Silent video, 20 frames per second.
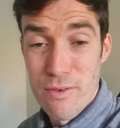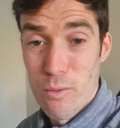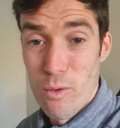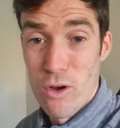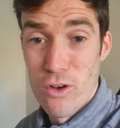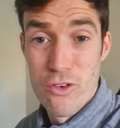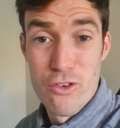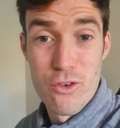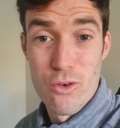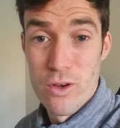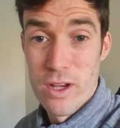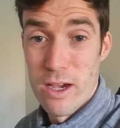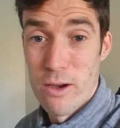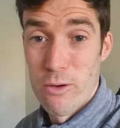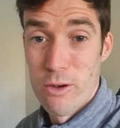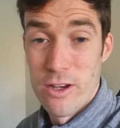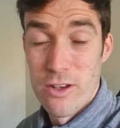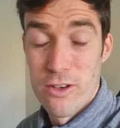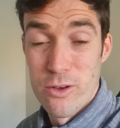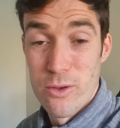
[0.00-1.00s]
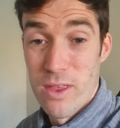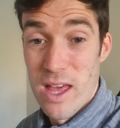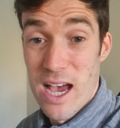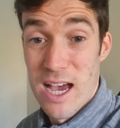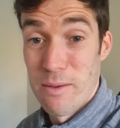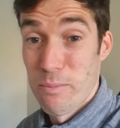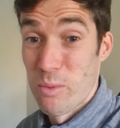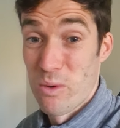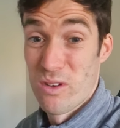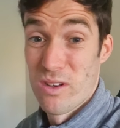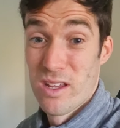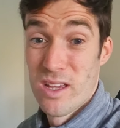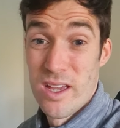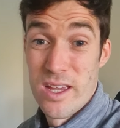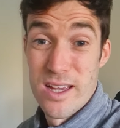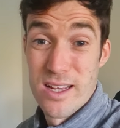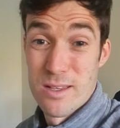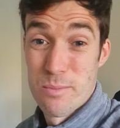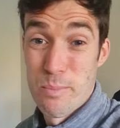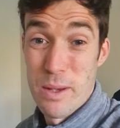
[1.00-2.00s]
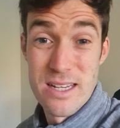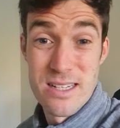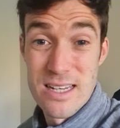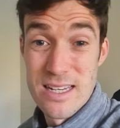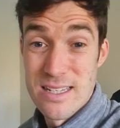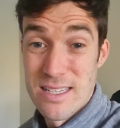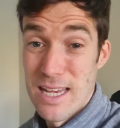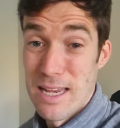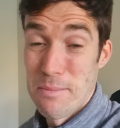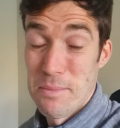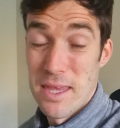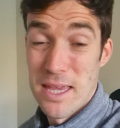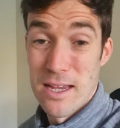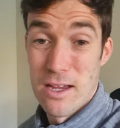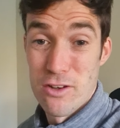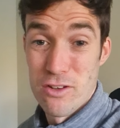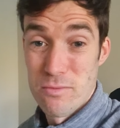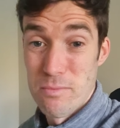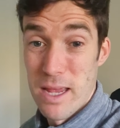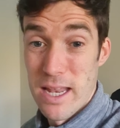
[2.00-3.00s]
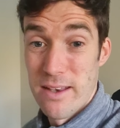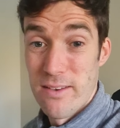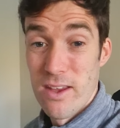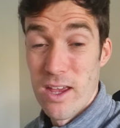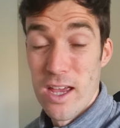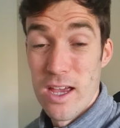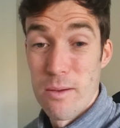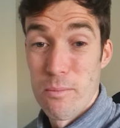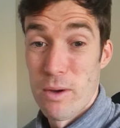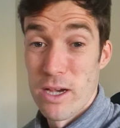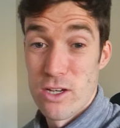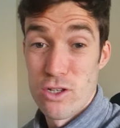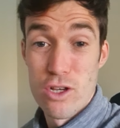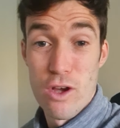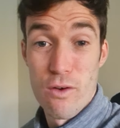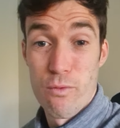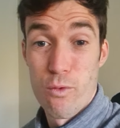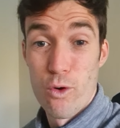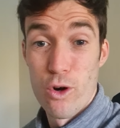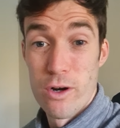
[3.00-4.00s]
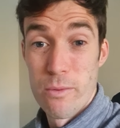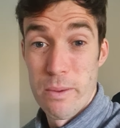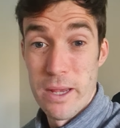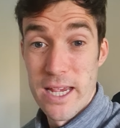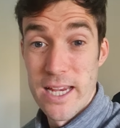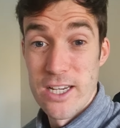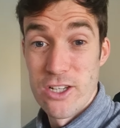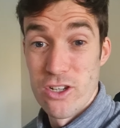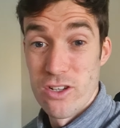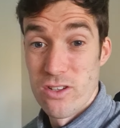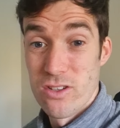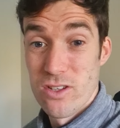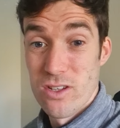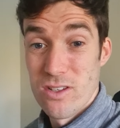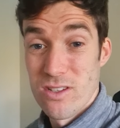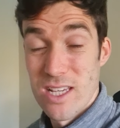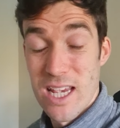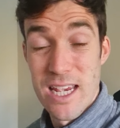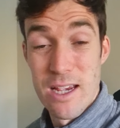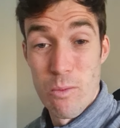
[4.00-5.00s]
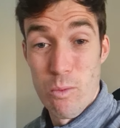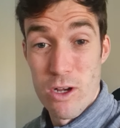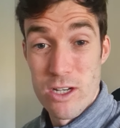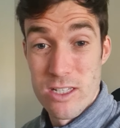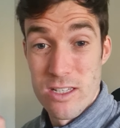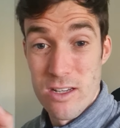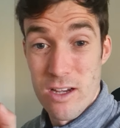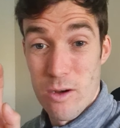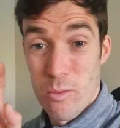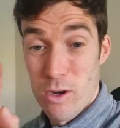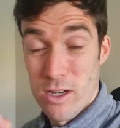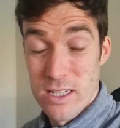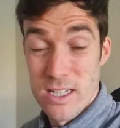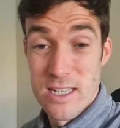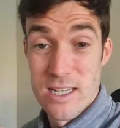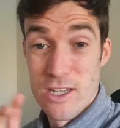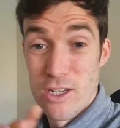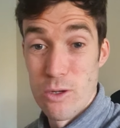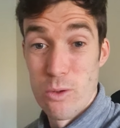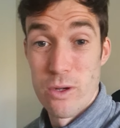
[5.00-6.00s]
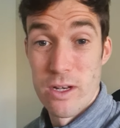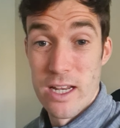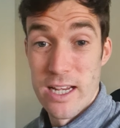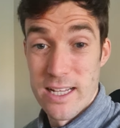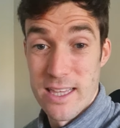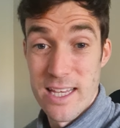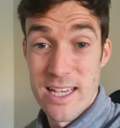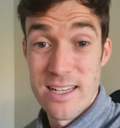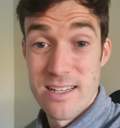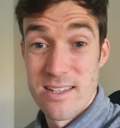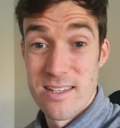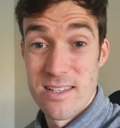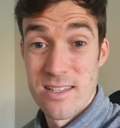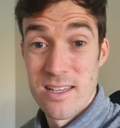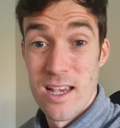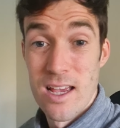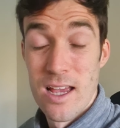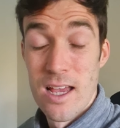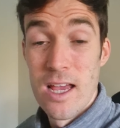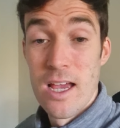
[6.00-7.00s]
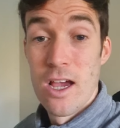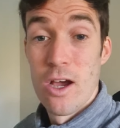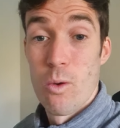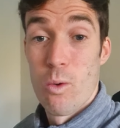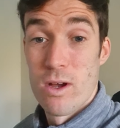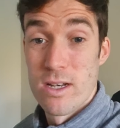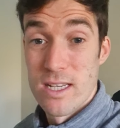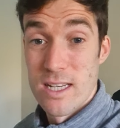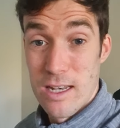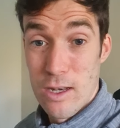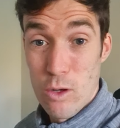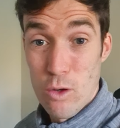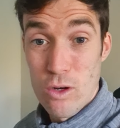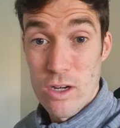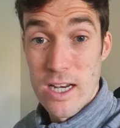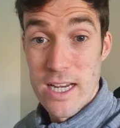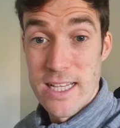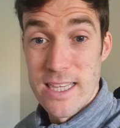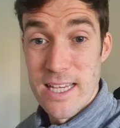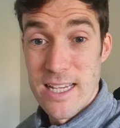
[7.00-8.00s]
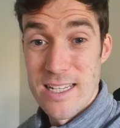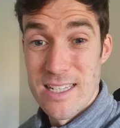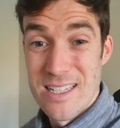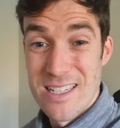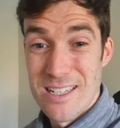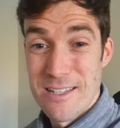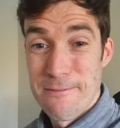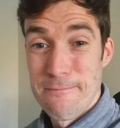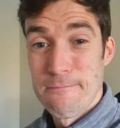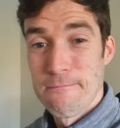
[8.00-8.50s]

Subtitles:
want, show you how I do that, but it's basically the same thing. I just made Microsoft Word pages, say I wanted to do it like this, wanted to look like this.